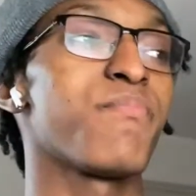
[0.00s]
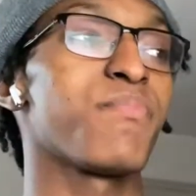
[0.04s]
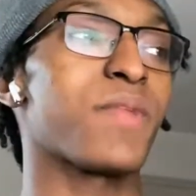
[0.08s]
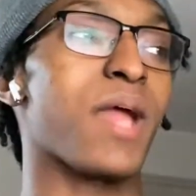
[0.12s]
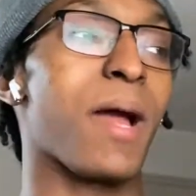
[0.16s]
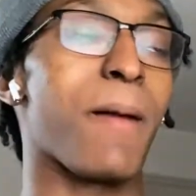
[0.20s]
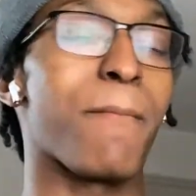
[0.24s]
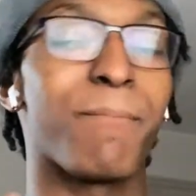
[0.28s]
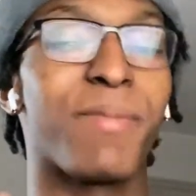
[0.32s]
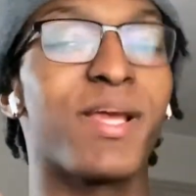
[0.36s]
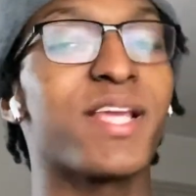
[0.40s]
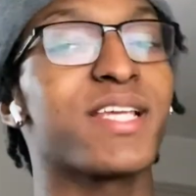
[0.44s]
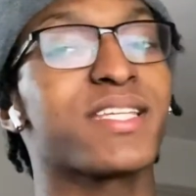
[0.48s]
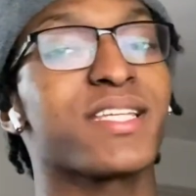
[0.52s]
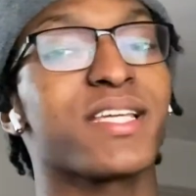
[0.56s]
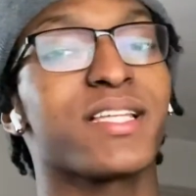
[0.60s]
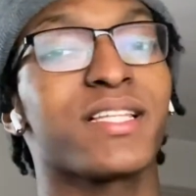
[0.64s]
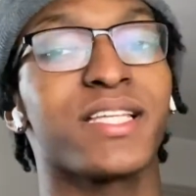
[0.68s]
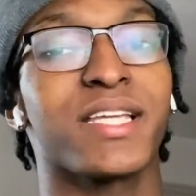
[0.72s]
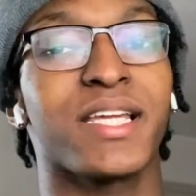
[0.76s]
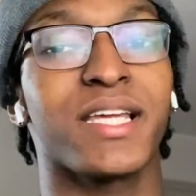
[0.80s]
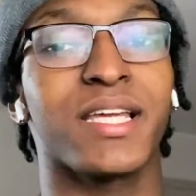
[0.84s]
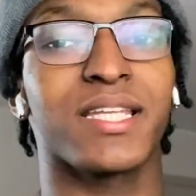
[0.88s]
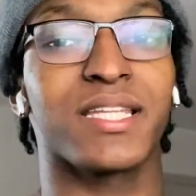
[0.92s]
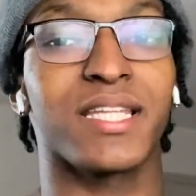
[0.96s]
I'm
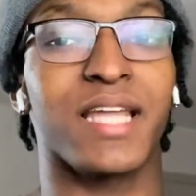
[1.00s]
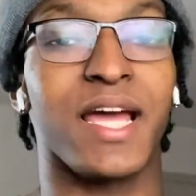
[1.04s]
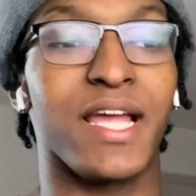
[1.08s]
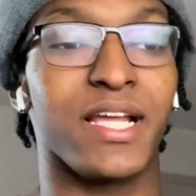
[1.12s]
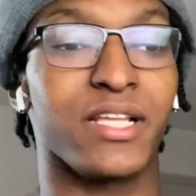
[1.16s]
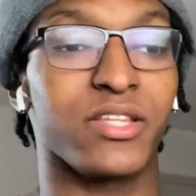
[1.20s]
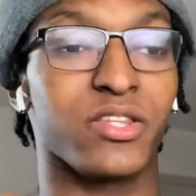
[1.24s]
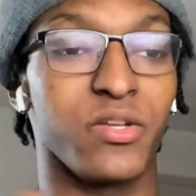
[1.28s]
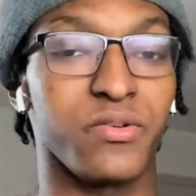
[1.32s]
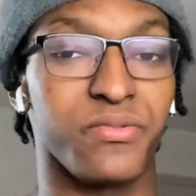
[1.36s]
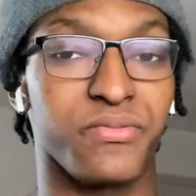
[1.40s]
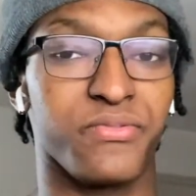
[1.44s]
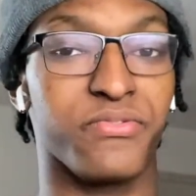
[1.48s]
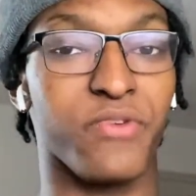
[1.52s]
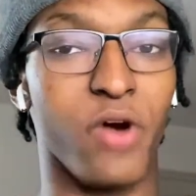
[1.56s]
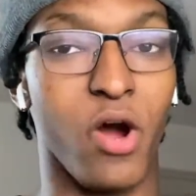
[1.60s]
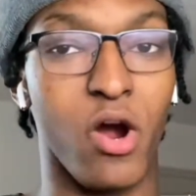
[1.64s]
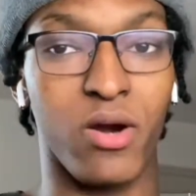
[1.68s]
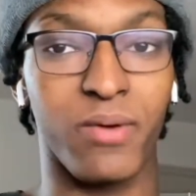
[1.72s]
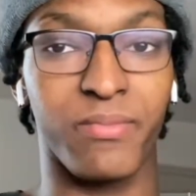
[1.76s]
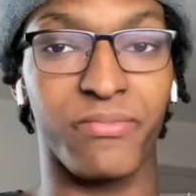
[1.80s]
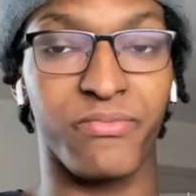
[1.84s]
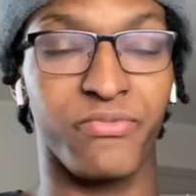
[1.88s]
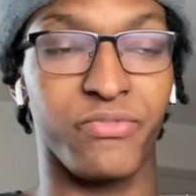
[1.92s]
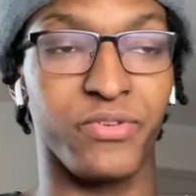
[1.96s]
basically in like the
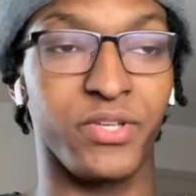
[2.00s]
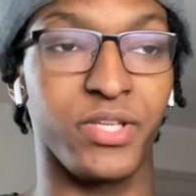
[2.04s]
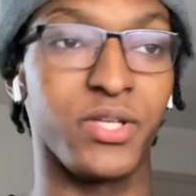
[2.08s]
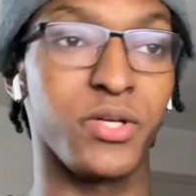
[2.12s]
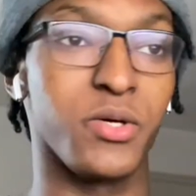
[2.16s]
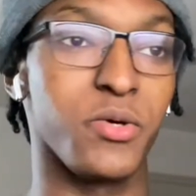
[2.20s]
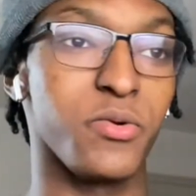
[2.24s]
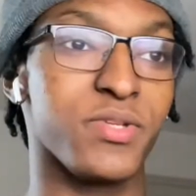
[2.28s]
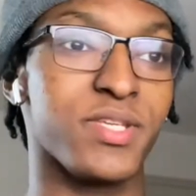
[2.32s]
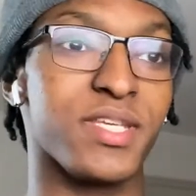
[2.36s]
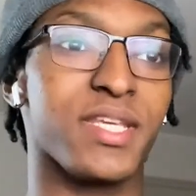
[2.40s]
farm fields.